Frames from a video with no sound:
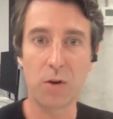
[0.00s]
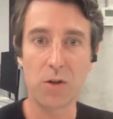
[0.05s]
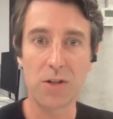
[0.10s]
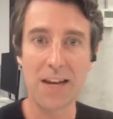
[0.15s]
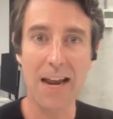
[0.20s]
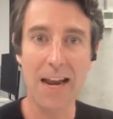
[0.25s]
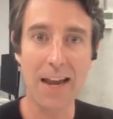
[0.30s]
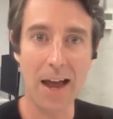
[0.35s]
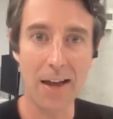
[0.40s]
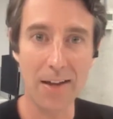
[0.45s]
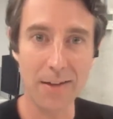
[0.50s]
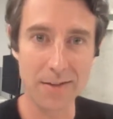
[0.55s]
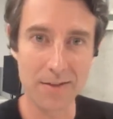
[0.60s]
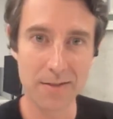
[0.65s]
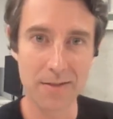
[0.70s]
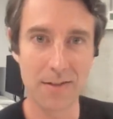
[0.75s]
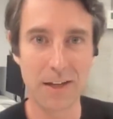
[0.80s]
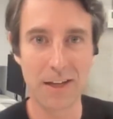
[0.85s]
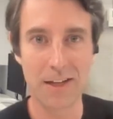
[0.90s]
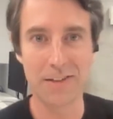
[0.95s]

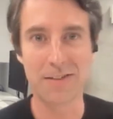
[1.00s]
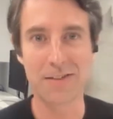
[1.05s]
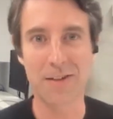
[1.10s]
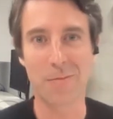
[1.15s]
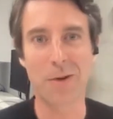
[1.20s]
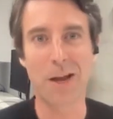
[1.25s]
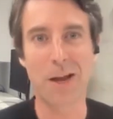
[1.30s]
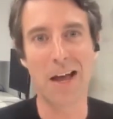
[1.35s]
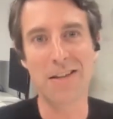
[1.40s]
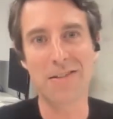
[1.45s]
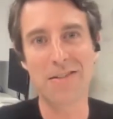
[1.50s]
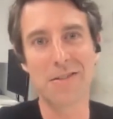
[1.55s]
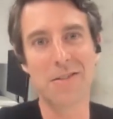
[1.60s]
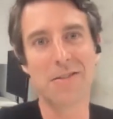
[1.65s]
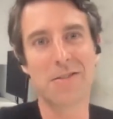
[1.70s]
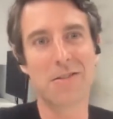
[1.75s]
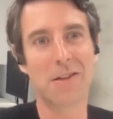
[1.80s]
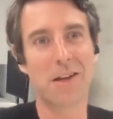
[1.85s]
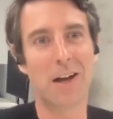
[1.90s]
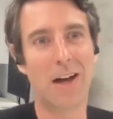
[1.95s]
decades, in some
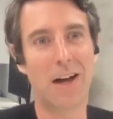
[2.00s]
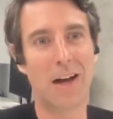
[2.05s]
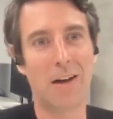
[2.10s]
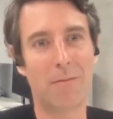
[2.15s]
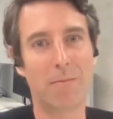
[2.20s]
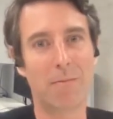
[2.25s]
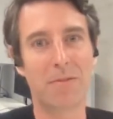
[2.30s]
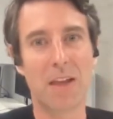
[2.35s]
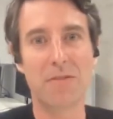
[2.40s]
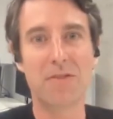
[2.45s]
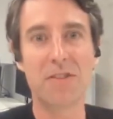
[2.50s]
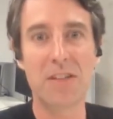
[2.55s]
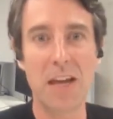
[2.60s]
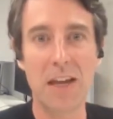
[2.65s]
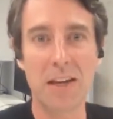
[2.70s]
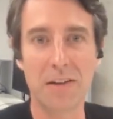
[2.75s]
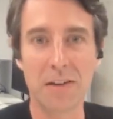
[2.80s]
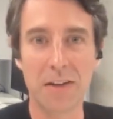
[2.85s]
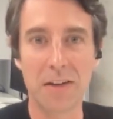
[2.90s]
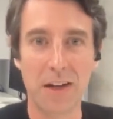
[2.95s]
cases, they've
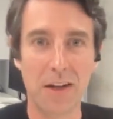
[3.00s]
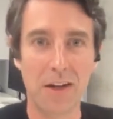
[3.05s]
said,